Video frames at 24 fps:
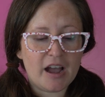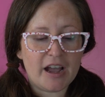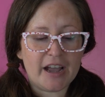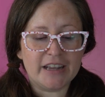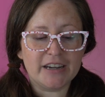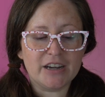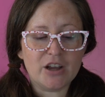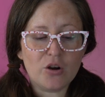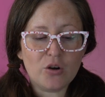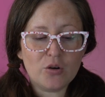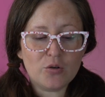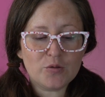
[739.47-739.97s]
I
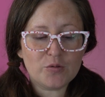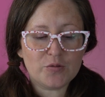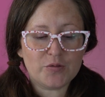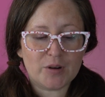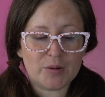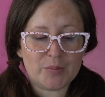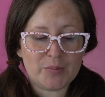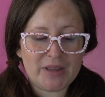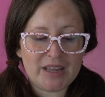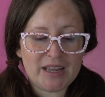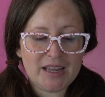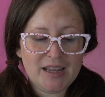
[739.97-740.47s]
know
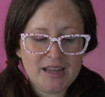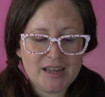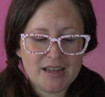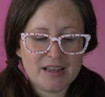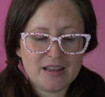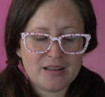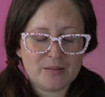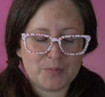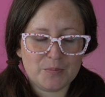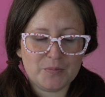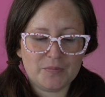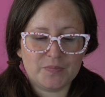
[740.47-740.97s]
for
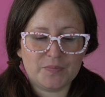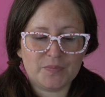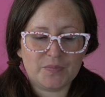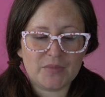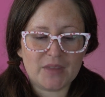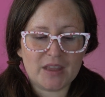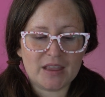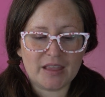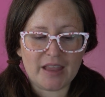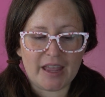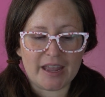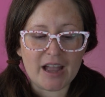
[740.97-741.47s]
me,
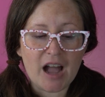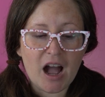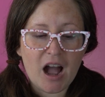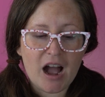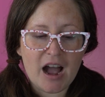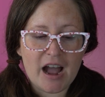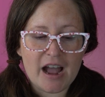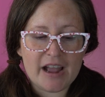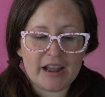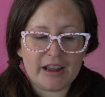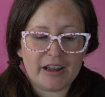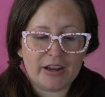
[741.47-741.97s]

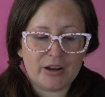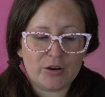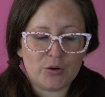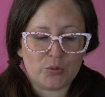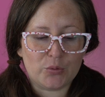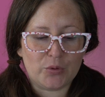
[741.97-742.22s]
I